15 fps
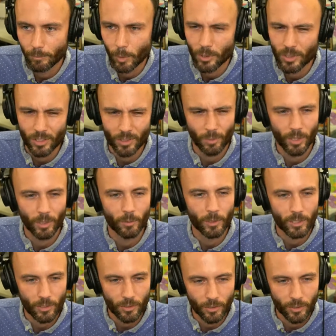more just
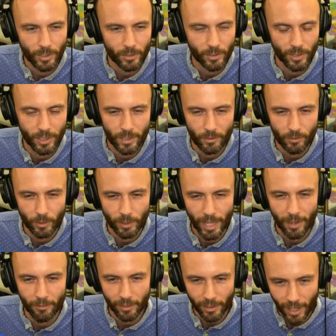one-on-one tutoring, so I didn't
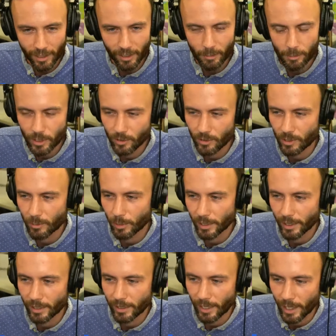really have a lot of opportunity to
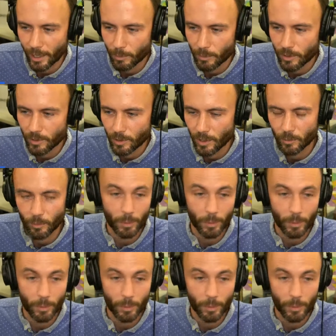bring in games.